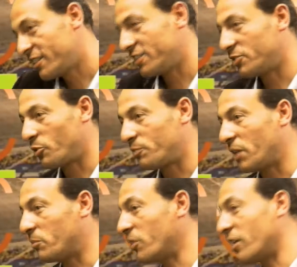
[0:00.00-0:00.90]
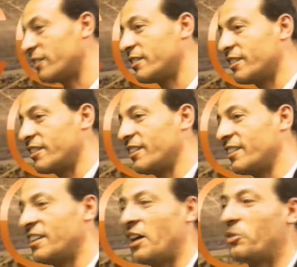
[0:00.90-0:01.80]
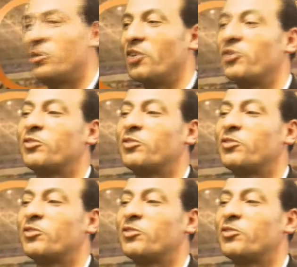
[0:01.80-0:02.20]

you drop the ball, and now you